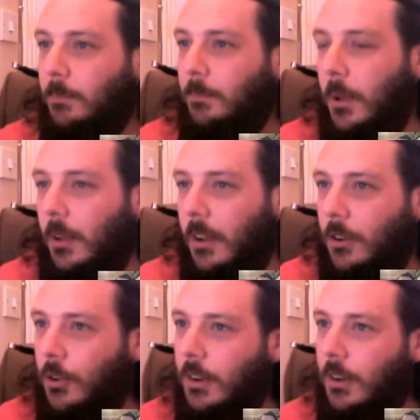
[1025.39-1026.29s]
But
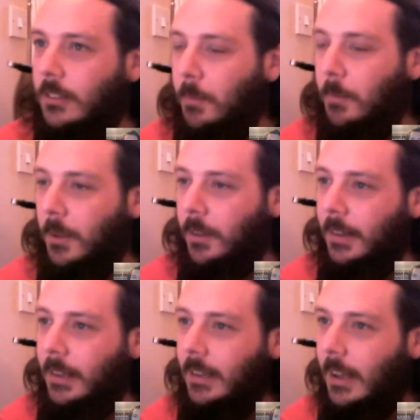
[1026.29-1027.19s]
credit to
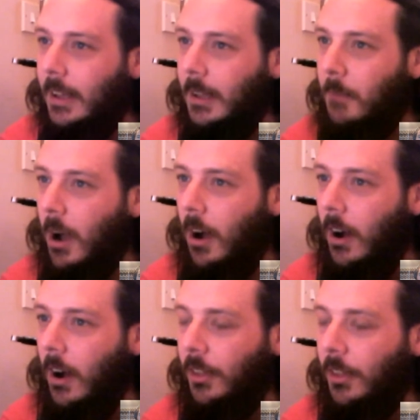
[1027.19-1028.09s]
Burnley.
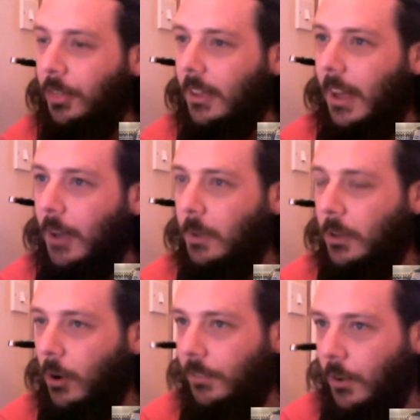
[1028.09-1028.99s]
I think had we
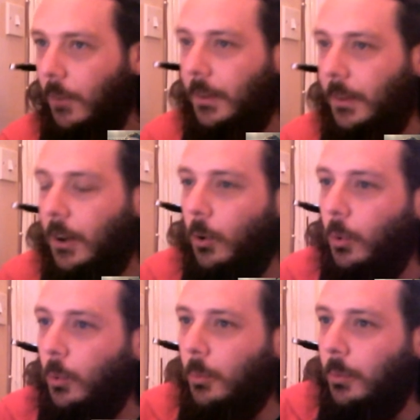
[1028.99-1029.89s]
not have got the
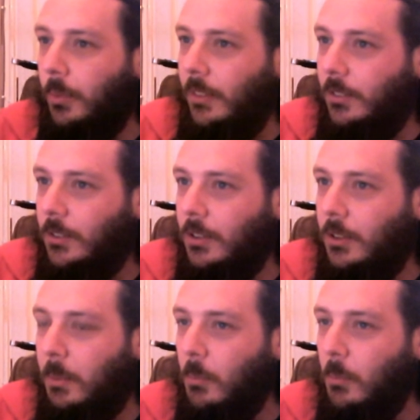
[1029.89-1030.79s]
goal, this could
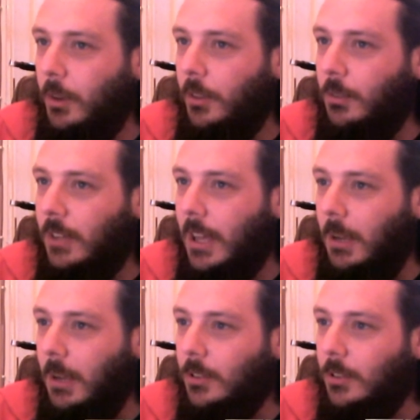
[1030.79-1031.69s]
have been one of those
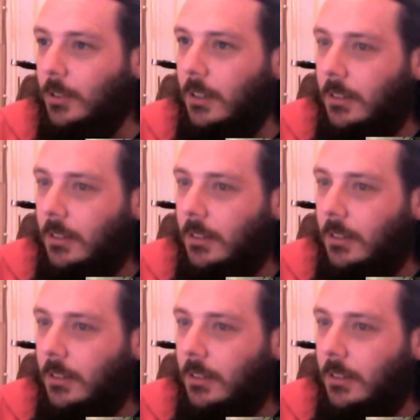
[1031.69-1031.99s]
games, couldn't it?